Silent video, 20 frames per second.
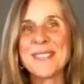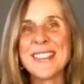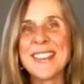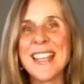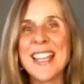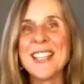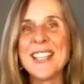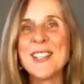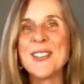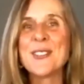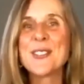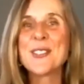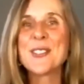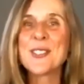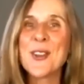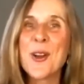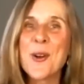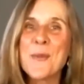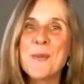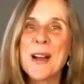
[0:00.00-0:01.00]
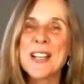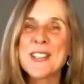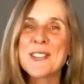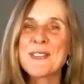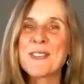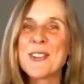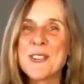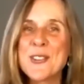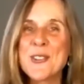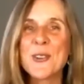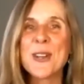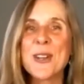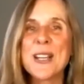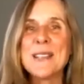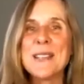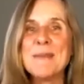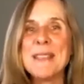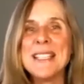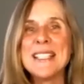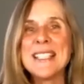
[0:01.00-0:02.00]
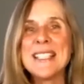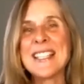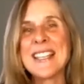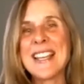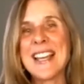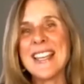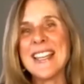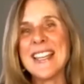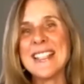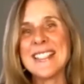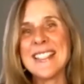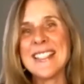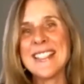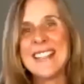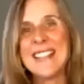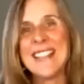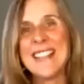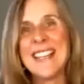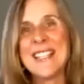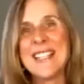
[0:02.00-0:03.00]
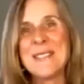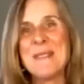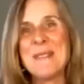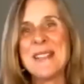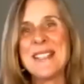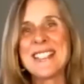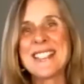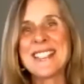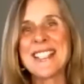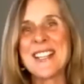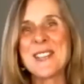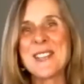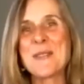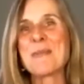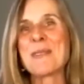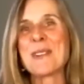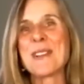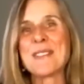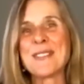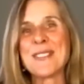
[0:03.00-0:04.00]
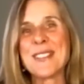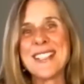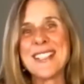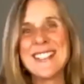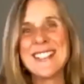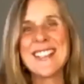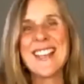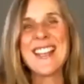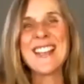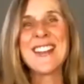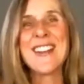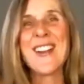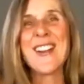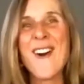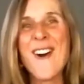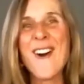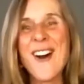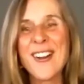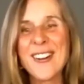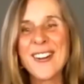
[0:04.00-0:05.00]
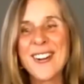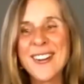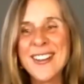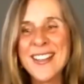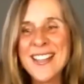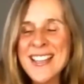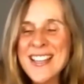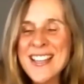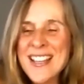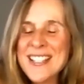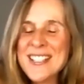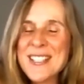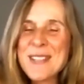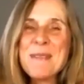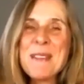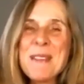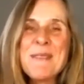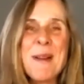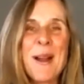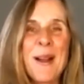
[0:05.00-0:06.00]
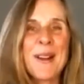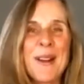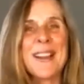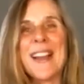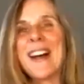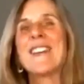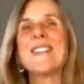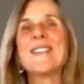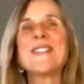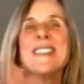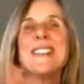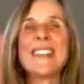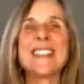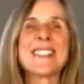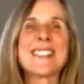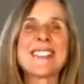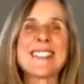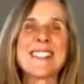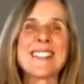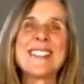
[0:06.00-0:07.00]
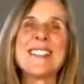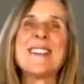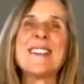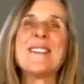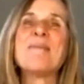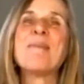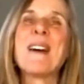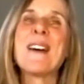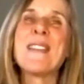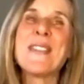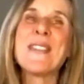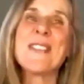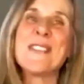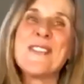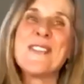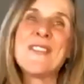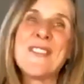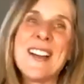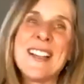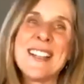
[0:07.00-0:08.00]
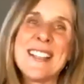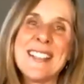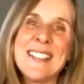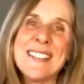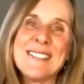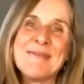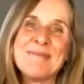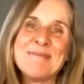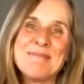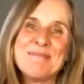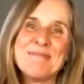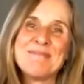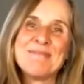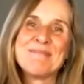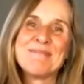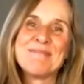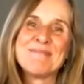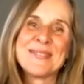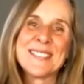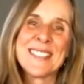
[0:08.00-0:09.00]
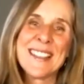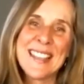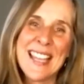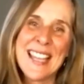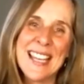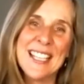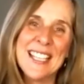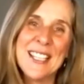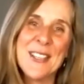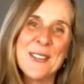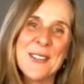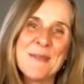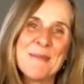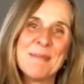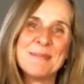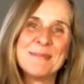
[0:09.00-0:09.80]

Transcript: Thank you so much for joining me tonight. It's been such a privilege and an honor to be part of this month of fun. Thank you.